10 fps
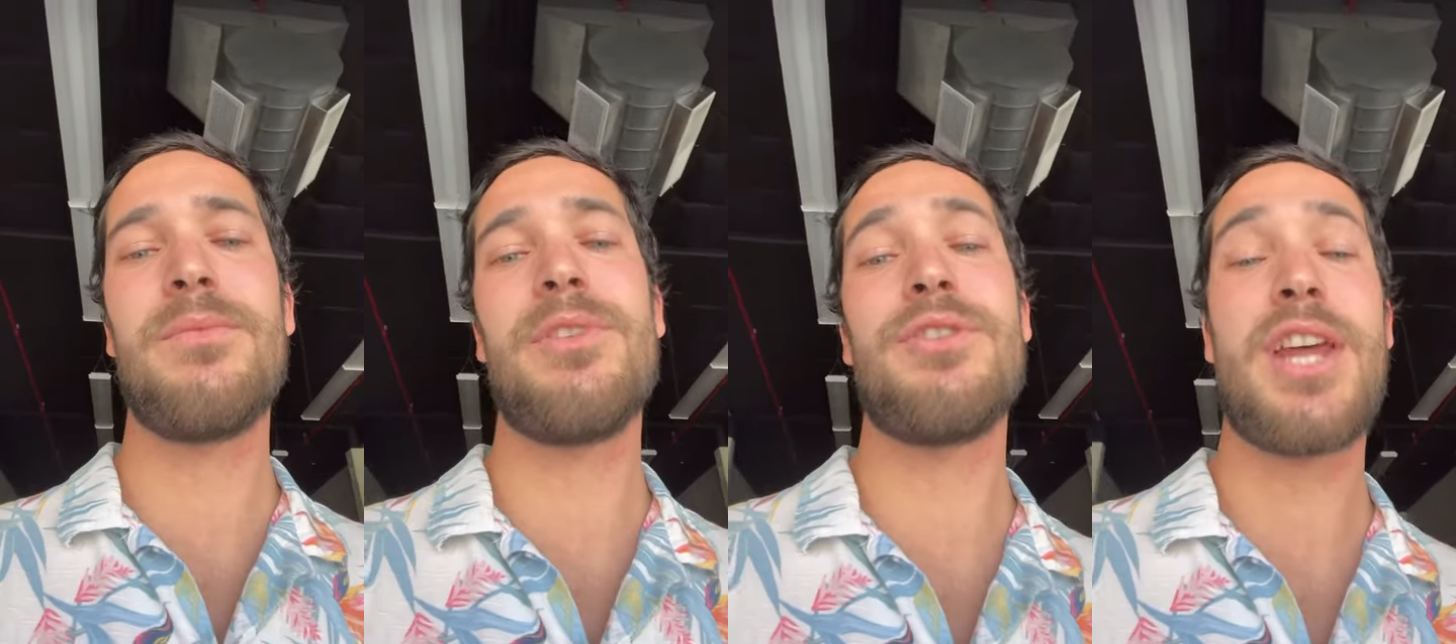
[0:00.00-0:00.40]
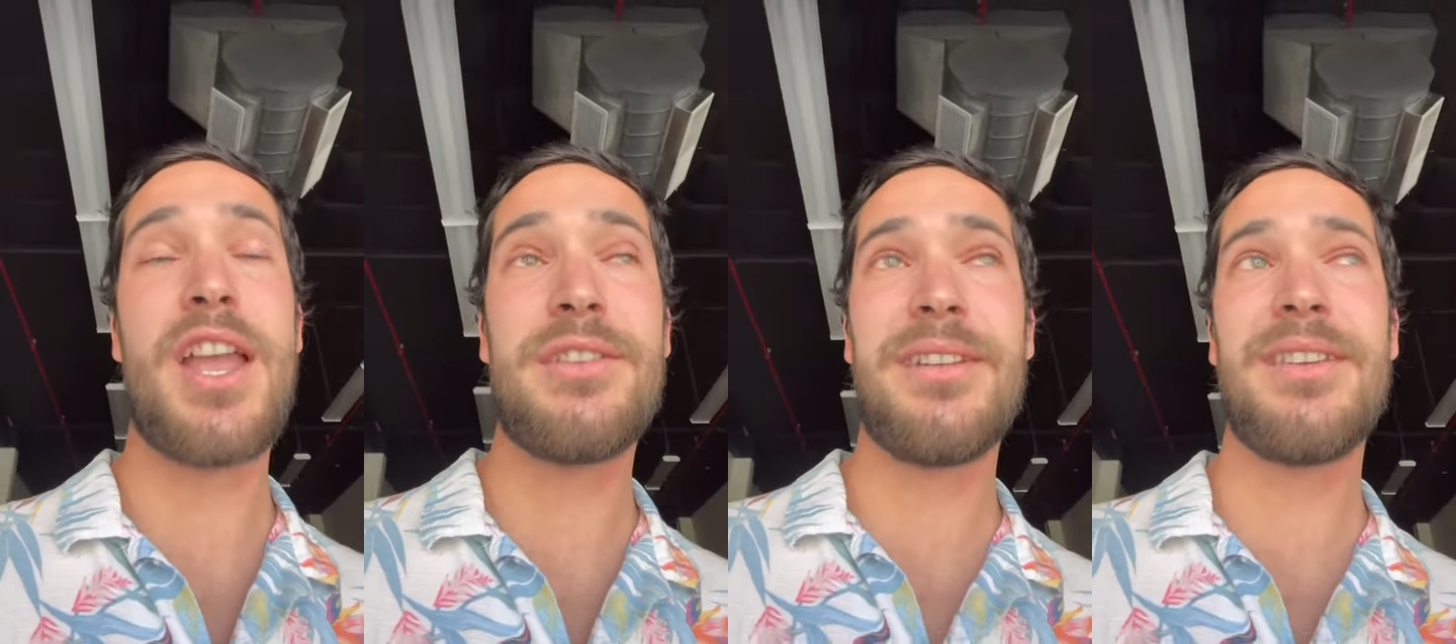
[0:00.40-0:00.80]
Los
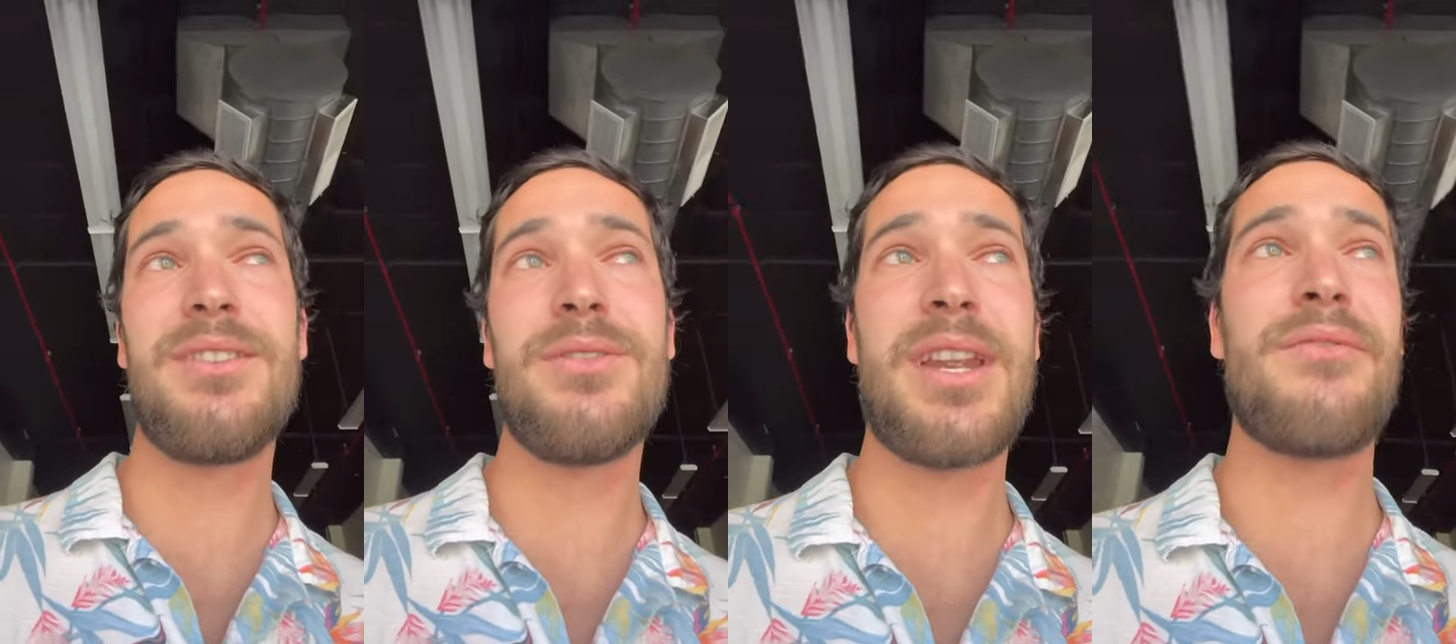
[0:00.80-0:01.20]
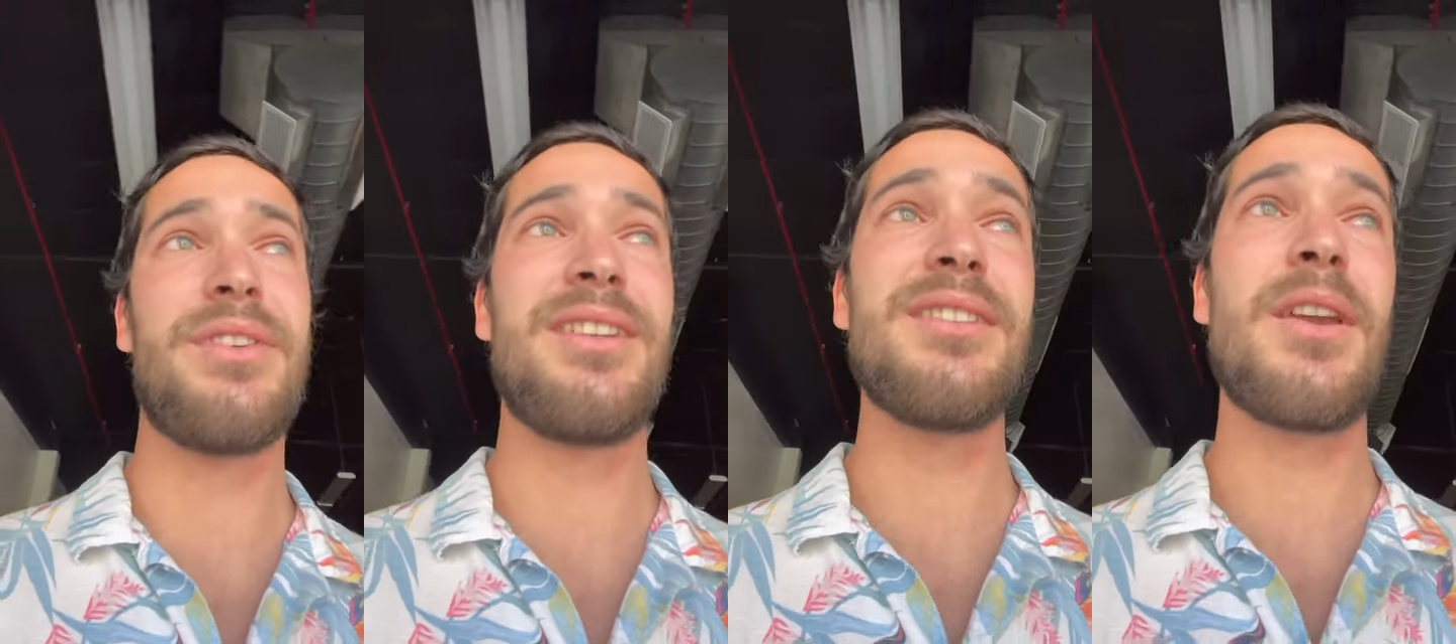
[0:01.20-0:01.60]
Angeles to San
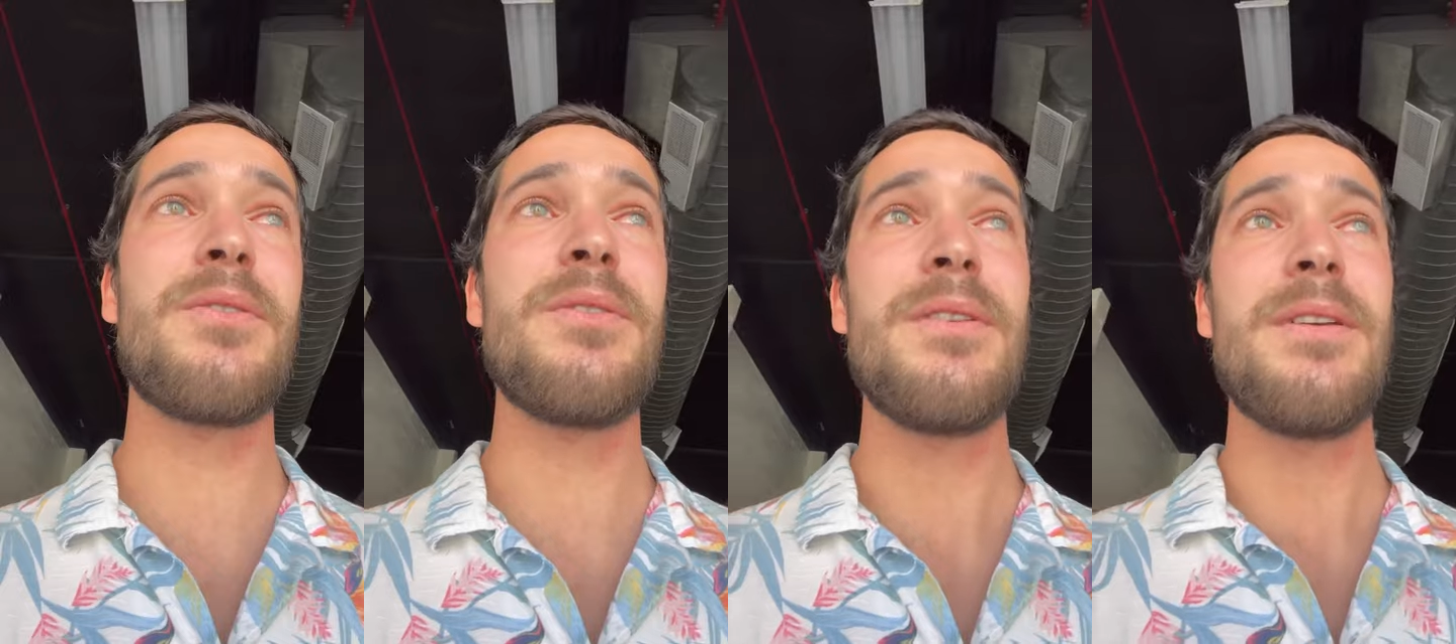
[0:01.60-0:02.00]
Francisco.